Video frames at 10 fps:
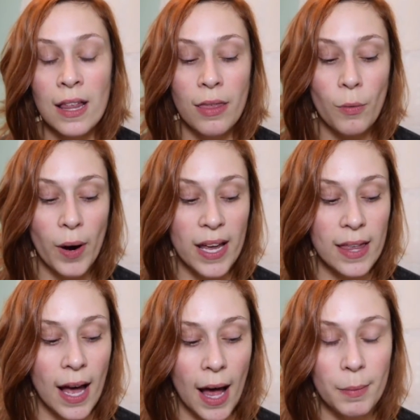The way
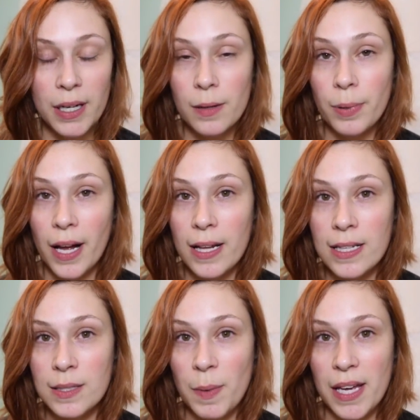that I'm going to apply
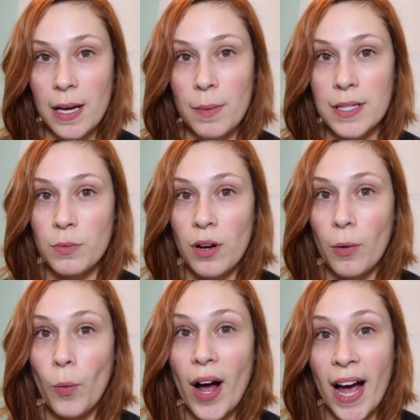this makeup is
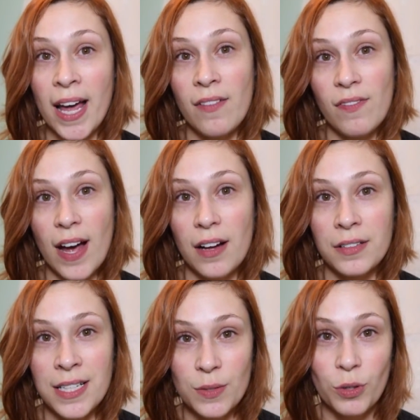what I have
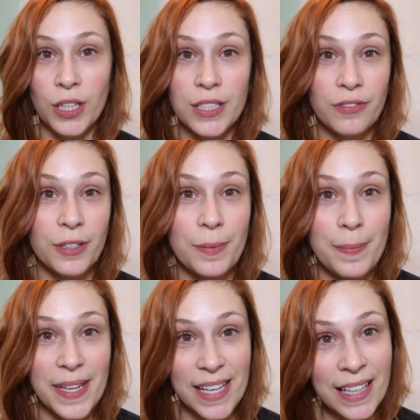found has worked for
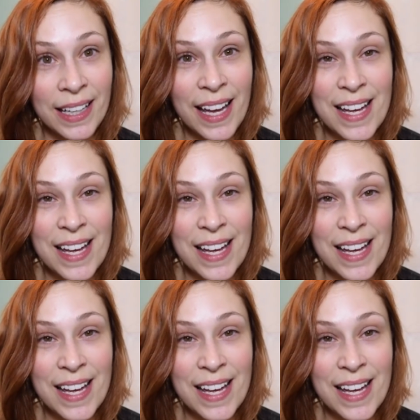me.